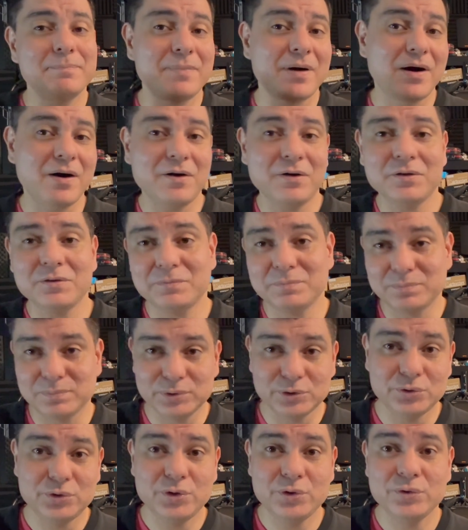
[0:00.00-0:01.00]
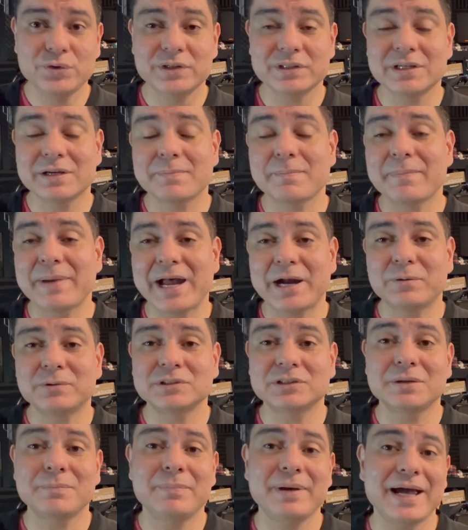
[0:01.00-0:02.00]
all Bluetooth is
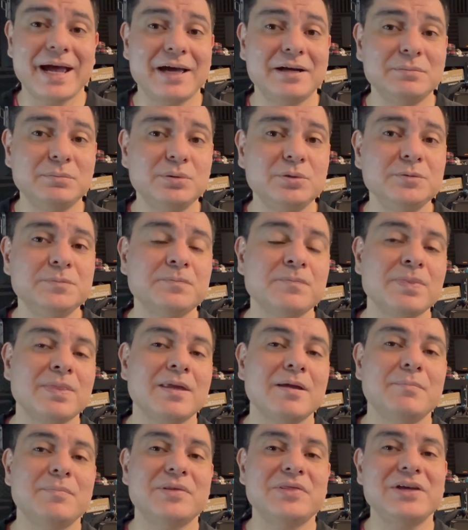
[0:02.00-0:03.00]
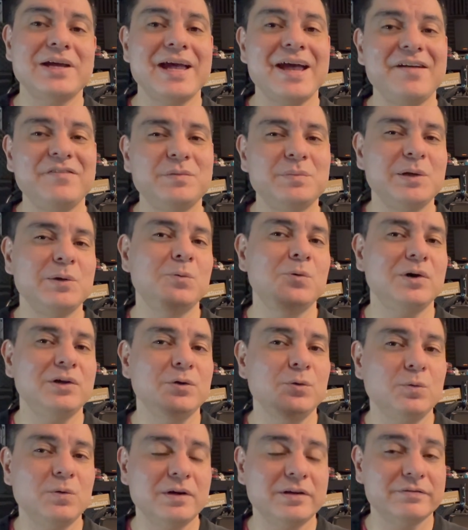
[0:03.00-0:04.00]
backwards compatible, but they have to be
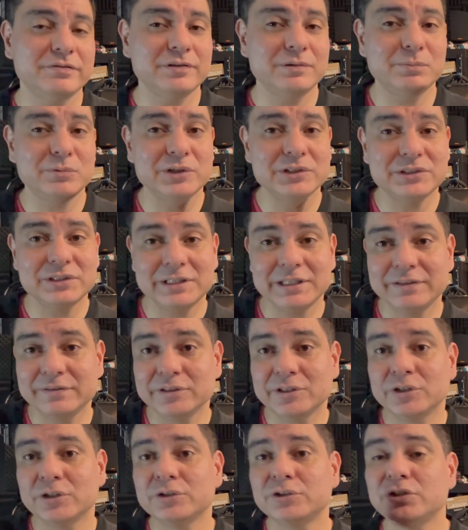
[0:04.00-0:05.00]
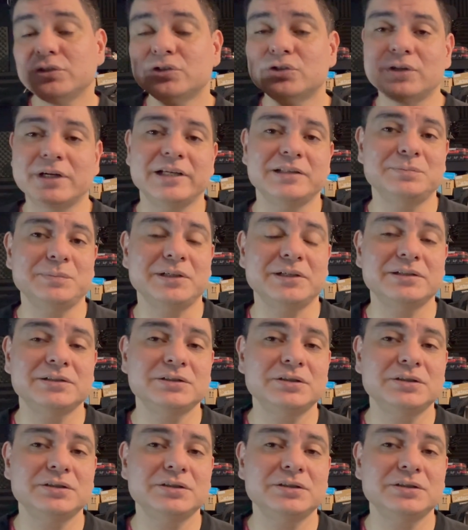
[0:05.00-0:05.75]
one-to-one from receiver to transmitter.